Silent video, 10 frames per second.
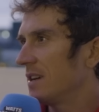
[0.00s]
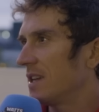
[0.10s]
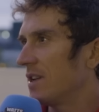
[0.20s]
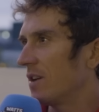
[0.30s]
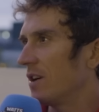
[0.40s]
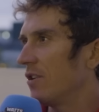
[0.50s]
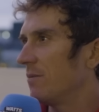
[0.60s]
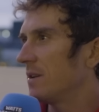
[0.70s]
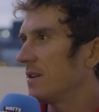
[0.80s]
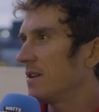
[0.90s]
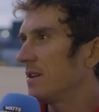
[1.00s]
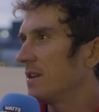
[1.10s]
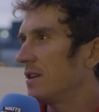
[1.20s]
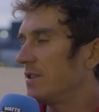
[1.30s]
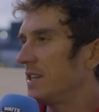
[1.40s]
you're at home and
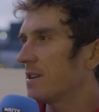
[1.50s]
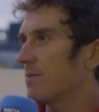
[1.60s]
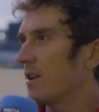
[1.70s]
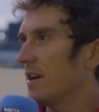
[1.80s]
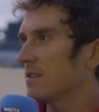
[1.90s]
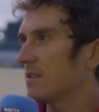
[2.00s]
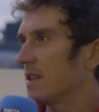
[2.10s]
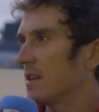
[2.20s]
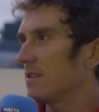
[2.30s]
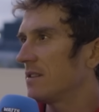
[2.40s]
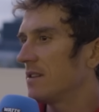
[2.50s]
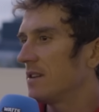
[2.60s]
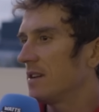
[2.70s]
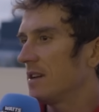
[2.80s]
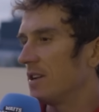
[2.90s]
you decompress, and then,
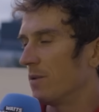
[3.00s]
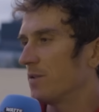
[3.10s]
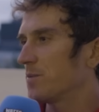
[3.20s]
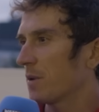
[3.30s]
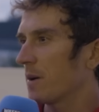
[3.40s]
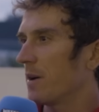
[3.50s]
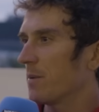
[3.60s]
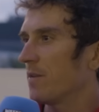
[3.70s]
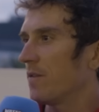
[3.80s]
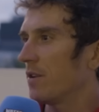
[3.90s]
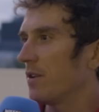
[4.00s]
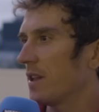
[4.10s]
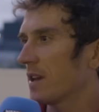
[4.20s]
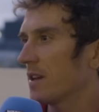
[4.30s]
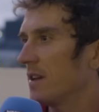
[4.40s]
you know, we've spoken about it before,
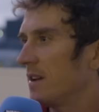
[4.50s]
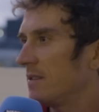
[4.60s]
like,